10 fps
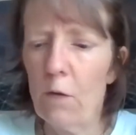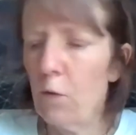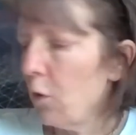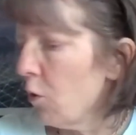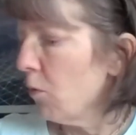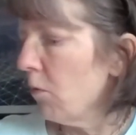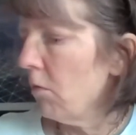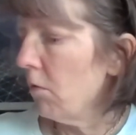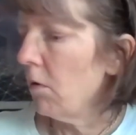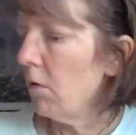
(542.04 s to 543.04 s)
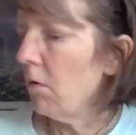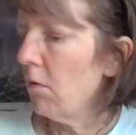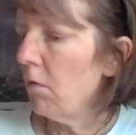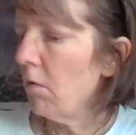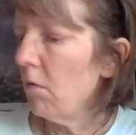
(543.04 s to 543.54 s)
So
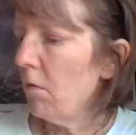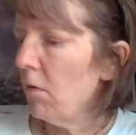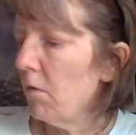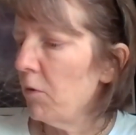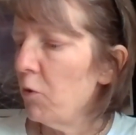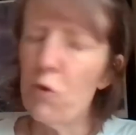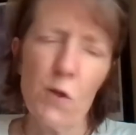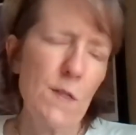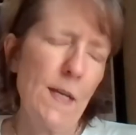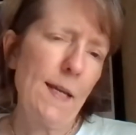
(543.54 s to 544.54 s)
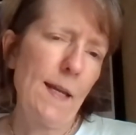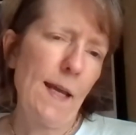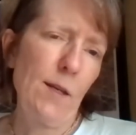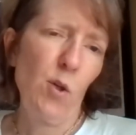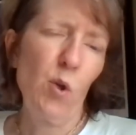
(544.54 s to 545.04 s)
you just said,
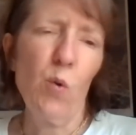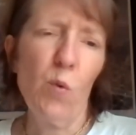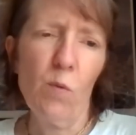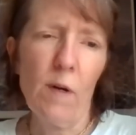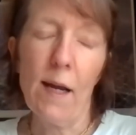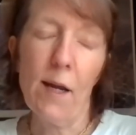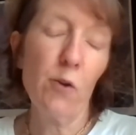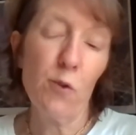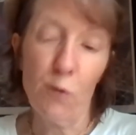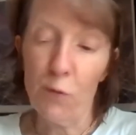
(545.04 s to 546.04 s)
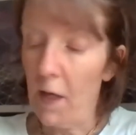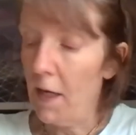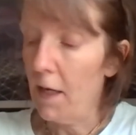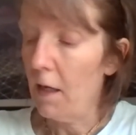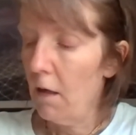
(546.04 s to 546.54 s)
I heard you
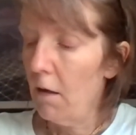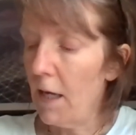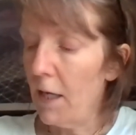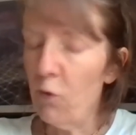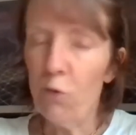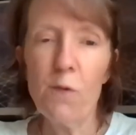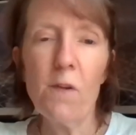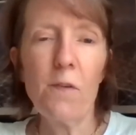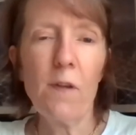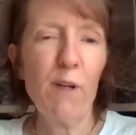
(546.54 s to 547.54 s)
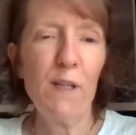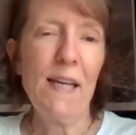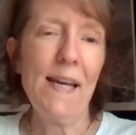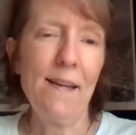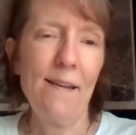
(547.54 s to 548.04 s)
say, and you do this every
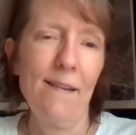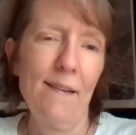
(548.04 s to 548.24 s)
day.